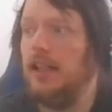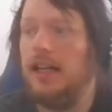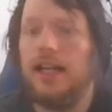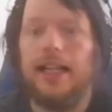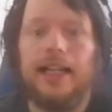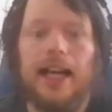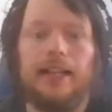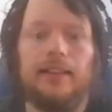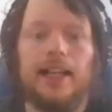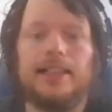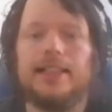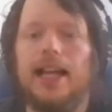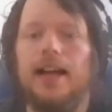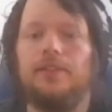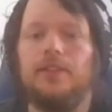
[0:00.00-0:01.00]
And I
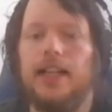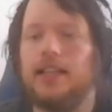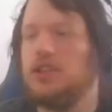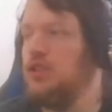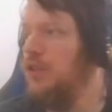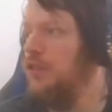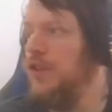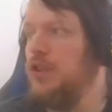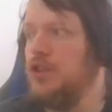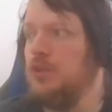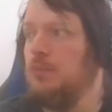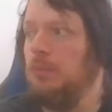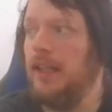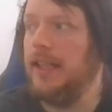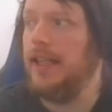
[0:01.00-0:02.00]
like to have an extra
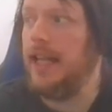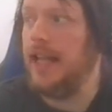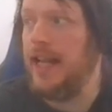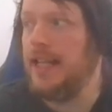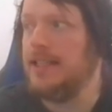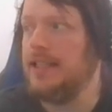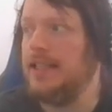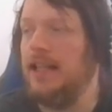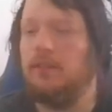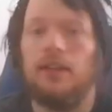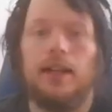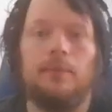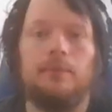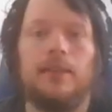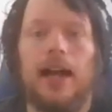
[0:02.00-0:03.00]
fusion play in hand, so that
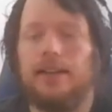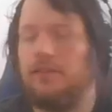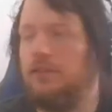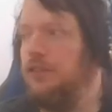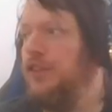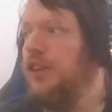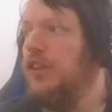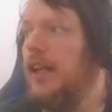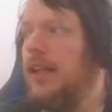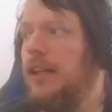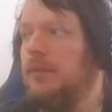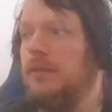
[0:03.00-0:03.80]
way I'm not feel like I'm